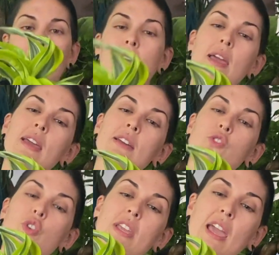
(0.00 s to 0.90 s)
And
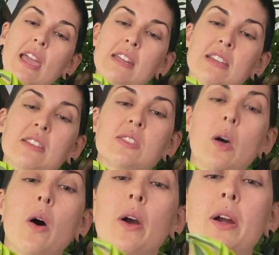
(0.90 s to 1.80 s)
Dracaenas
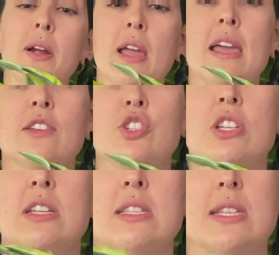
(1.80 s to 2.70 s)
are a
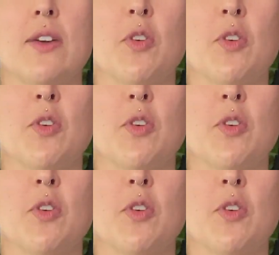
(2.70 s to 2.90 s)
genus of